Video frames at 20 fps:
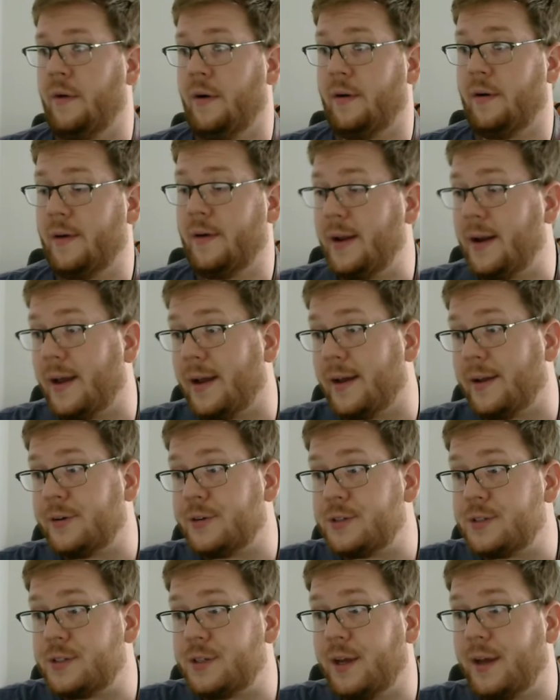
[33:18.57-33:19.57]
Alright, I
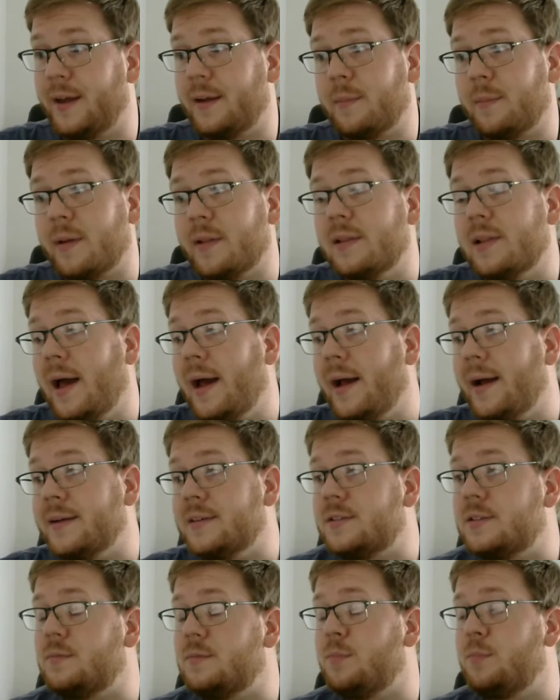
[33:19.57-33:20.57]
understand my
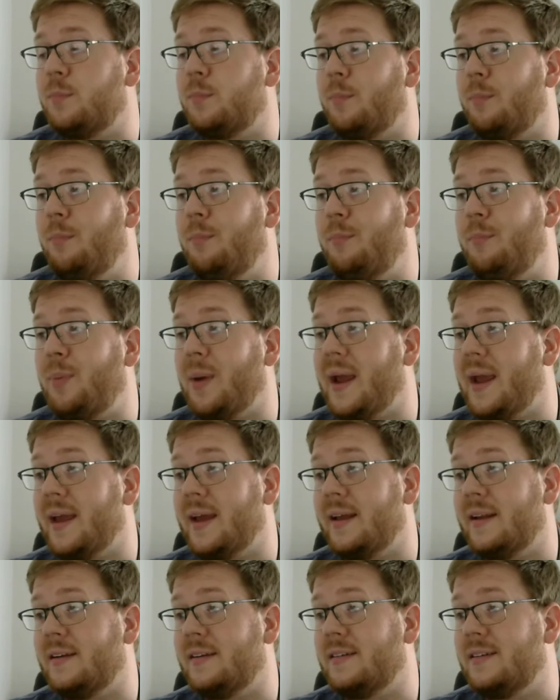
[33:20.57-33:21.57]
last
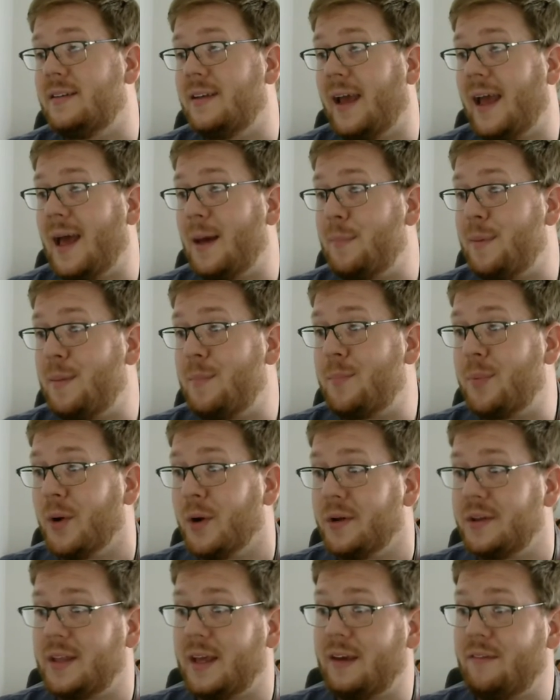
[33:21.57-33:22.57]
band happy
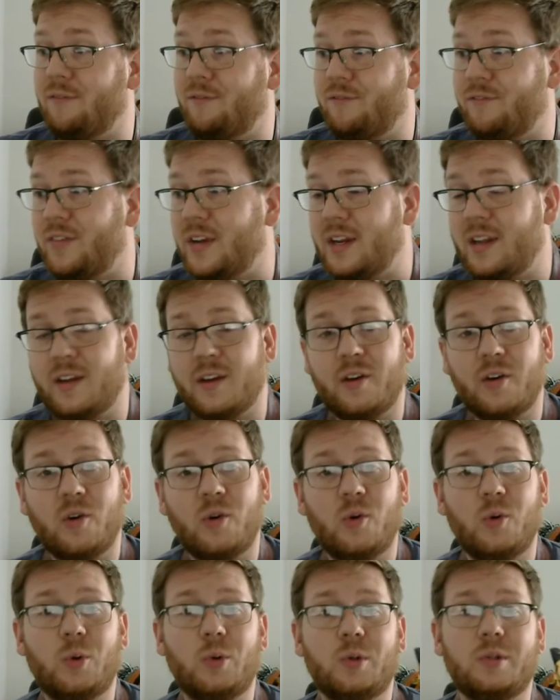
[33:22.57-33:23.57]
birthday
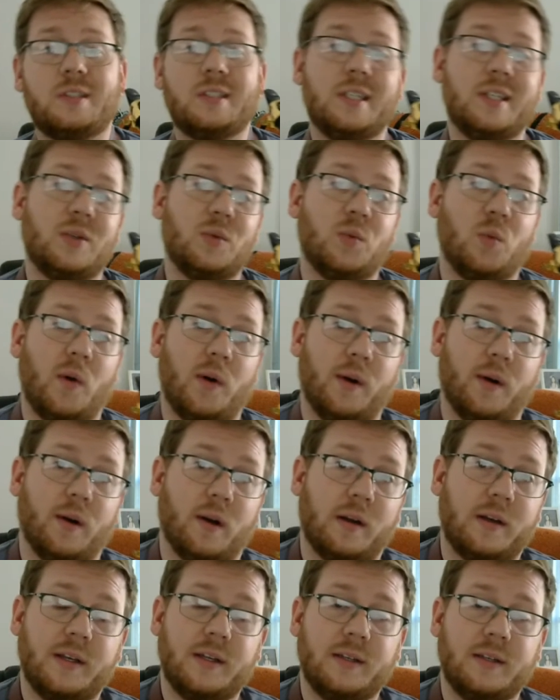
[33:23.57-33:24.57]
video didn't
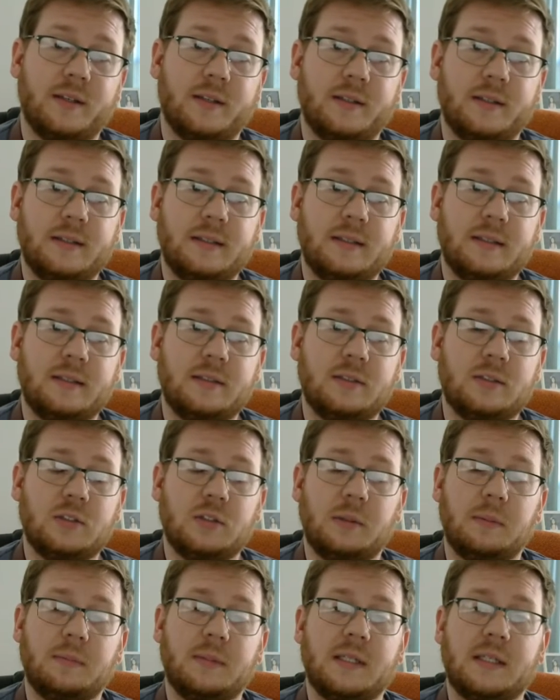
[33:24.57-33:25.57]
work.
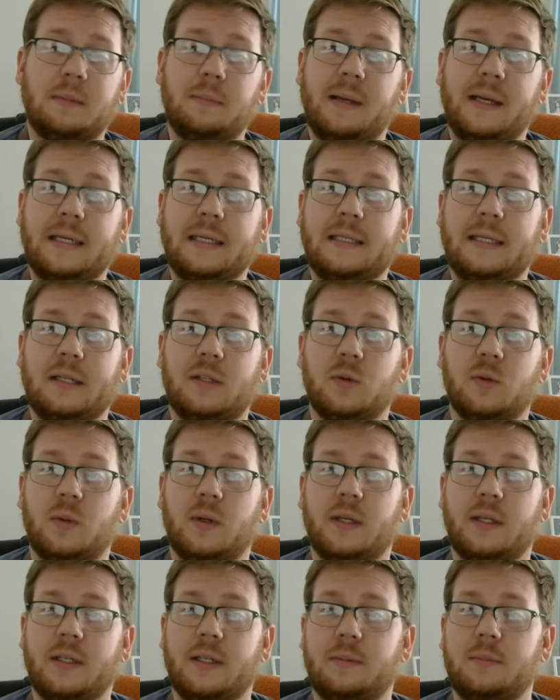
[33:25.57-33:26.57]
So I'm going to make another
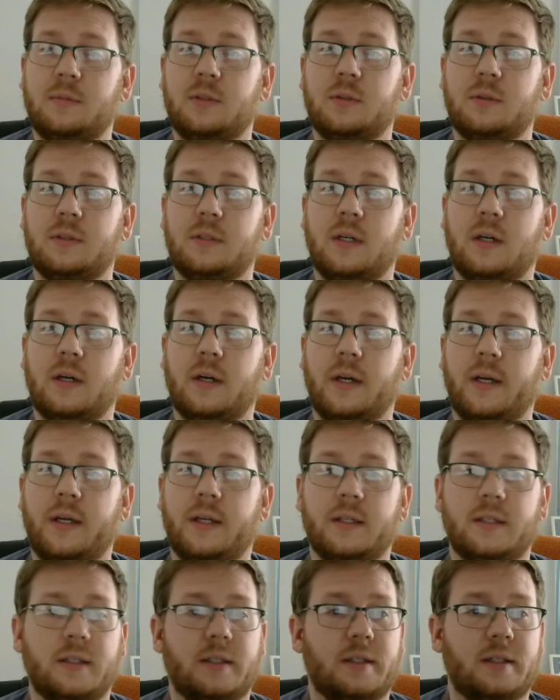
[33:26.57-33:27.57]
one. I'm so sorry.
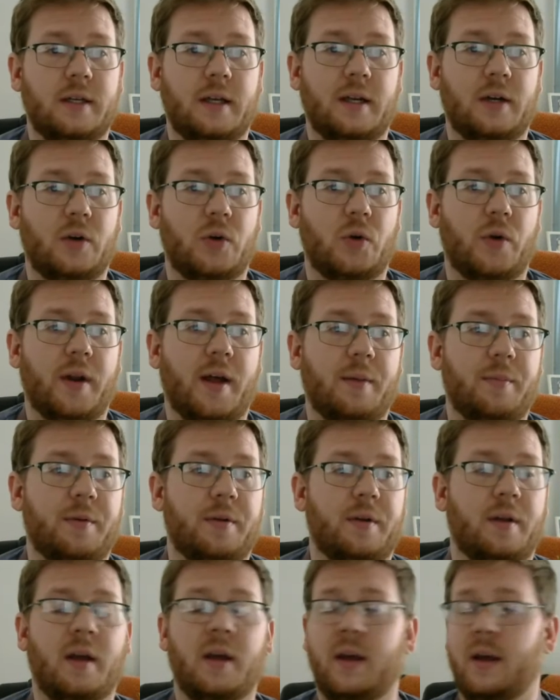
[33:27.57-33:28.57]
I don't know what happened.